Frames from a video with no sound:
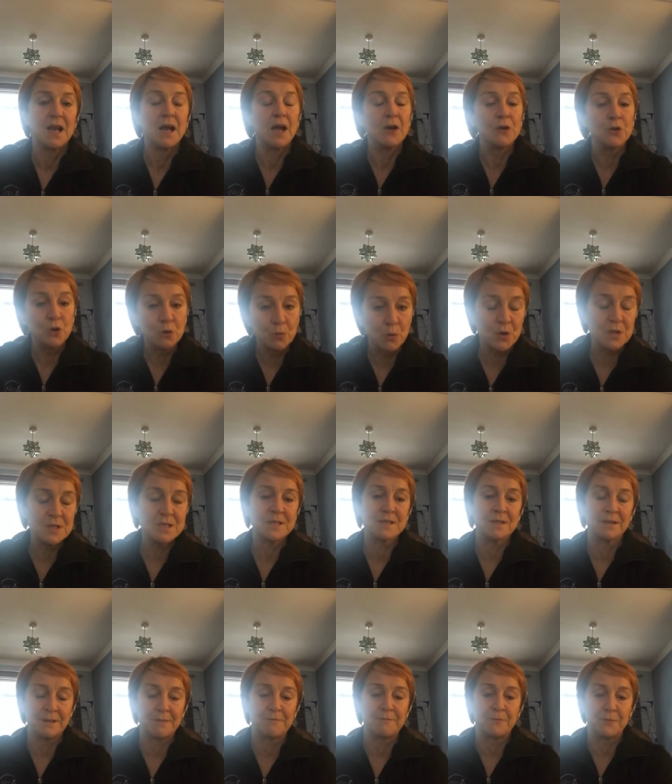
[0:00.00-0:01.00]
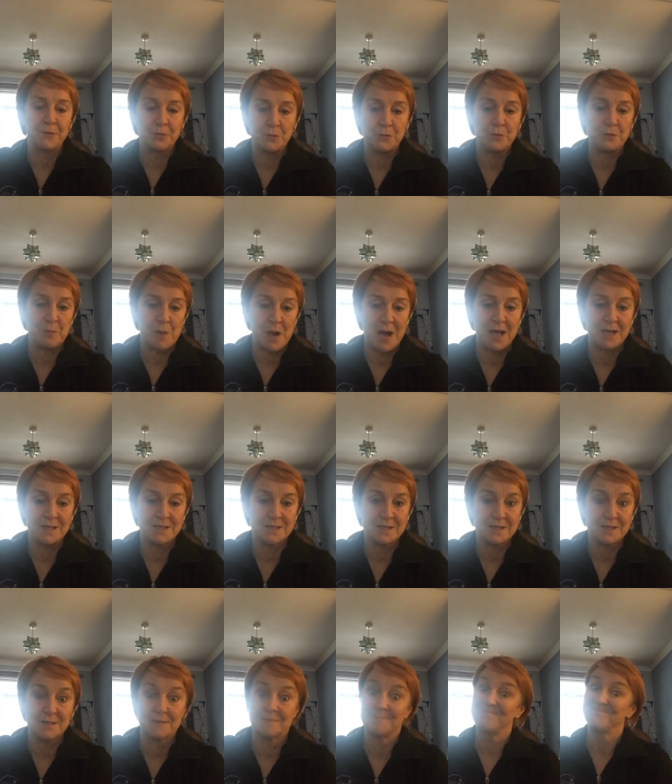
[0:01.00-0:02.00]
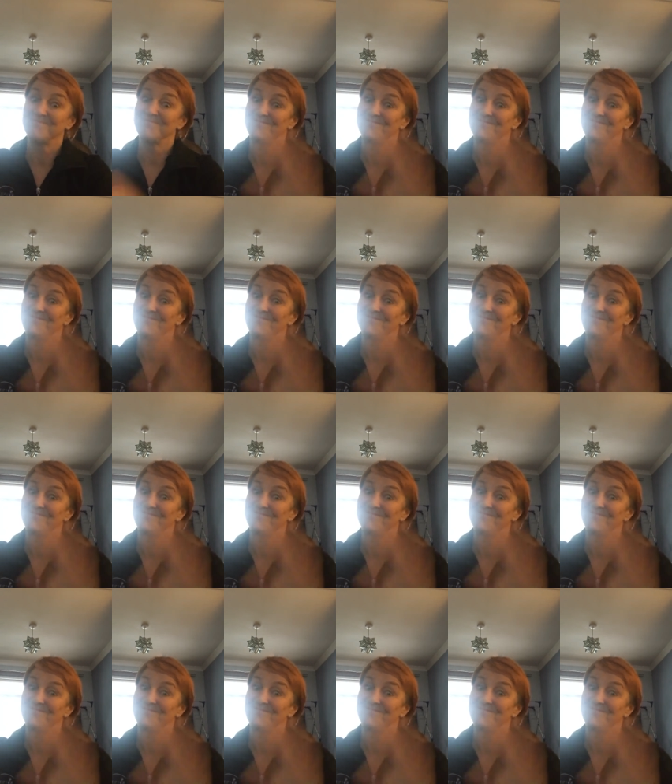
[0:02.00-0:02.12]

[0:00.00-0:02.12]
And who wants to live through the past?